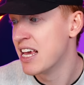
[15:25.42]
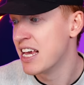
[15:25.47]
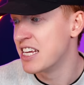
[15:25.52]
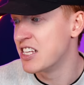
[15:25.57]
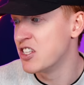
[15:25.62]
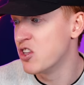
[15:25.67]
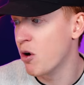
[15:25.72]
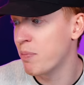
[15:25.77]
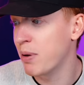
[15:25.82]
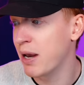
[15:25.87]

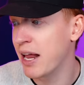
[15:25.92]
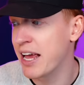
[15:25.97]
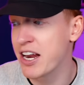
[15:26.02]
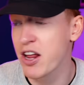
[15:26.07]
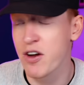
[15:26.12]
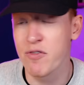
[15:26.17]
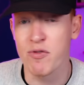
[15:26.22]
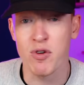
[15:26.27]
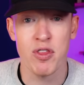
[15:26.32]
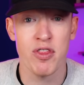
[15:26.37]
He's not
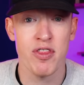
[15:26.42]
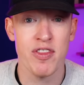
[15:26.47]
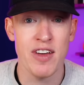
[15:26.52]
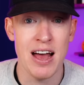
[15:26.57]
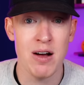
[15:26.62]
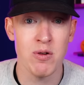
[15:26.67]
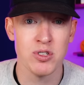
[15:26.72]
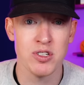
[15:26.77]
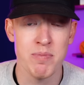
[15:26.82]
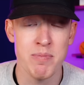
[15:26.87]
played over
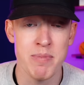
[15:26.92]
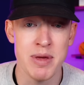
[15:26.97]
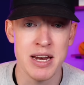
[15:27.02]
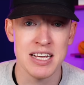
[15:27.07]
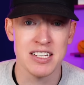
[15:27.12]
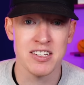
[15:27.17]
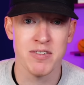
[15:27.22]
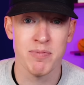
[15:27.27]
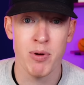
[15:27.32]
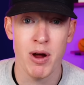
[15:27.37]
1,000
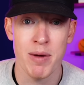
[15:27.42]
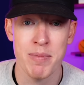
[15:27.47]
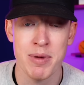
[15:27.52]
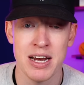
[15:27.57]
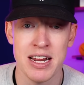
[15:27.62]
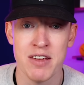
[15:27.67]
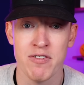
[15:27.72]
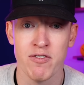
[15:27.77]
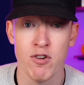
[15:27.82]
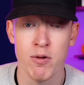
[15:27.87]
minutes of Premier
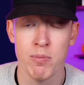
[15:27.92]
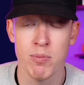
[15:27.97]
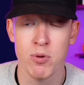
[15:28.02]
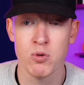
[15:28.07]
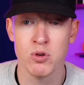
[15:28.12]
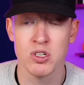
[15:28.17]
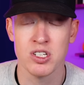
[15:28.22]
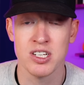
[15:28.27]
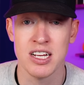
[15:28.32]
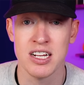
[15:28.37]
League
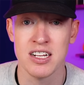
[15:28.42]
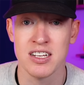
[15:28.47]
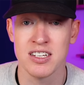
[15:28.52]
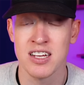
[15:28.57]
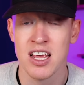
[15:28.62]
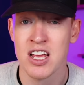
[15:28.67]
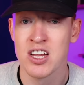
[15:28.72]
football since